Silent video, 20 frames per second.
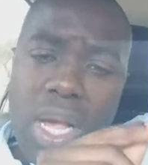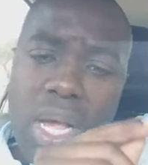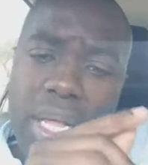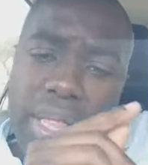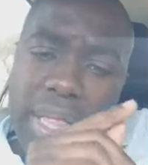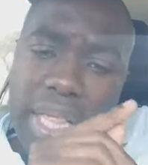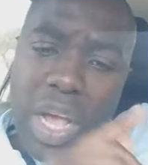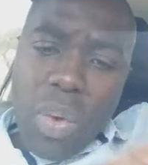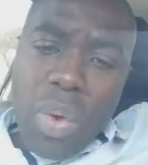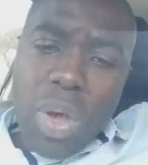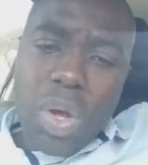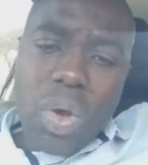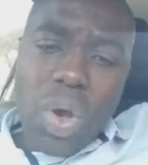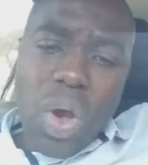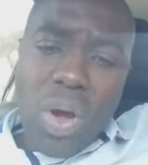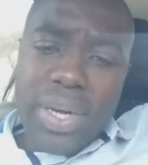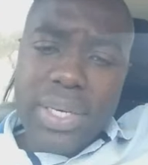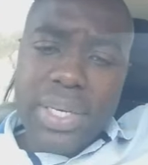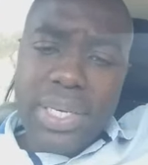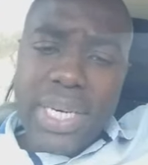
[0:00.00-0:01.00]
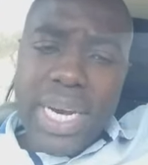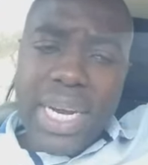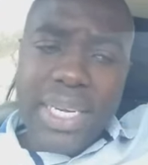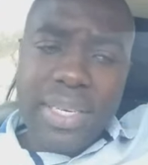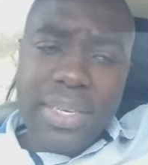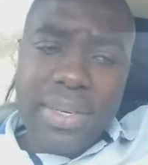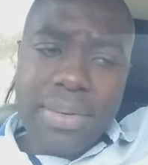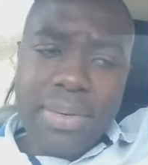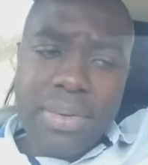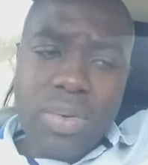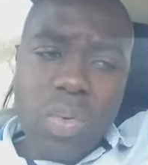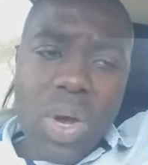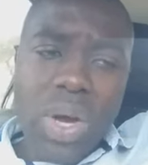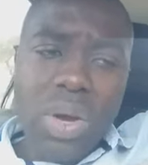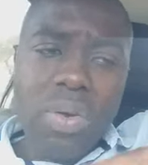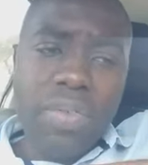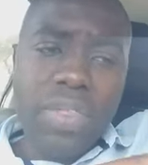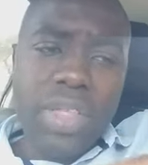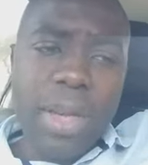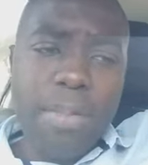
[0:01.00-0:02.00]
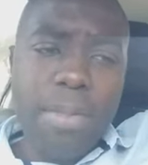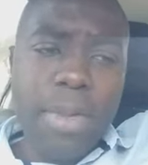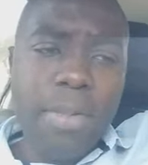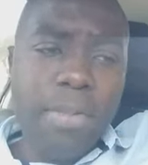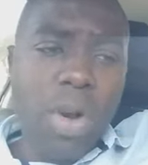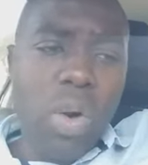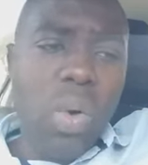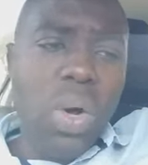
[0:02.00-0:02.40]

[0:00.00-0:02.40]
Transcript: they were caught, right? One of their members